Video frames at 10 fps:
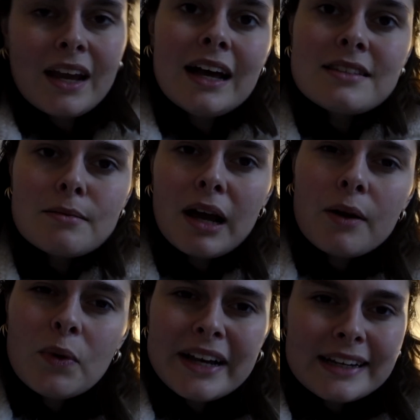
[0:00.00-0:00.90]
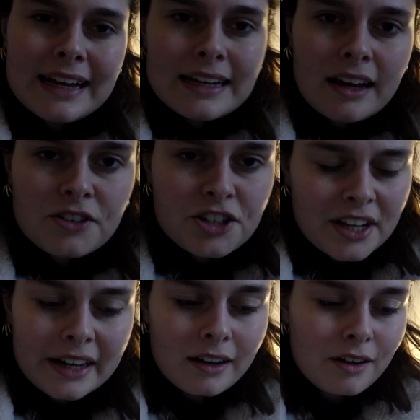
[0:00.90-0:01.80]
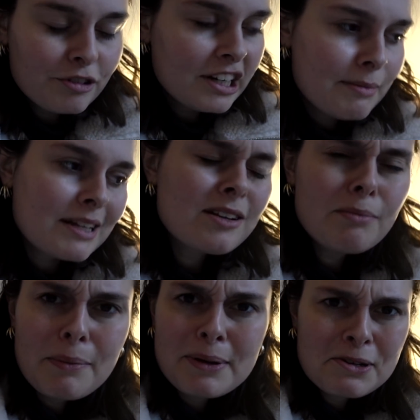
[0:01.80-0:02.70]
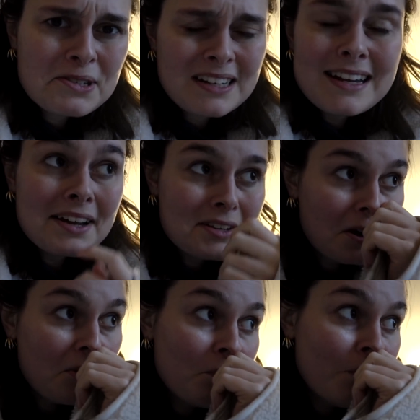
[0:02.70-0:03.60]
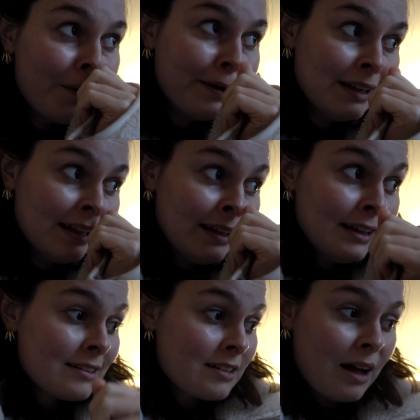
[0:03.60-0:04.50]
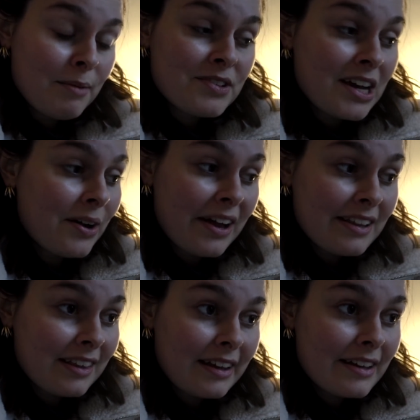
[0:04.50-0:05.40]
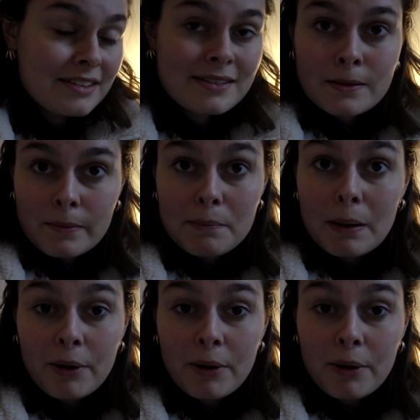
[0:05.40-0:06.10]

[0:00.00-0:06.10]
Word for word: I had some like weird late lunch thing. I've really messed up my meals today. I don't know what time of day or anything it is in my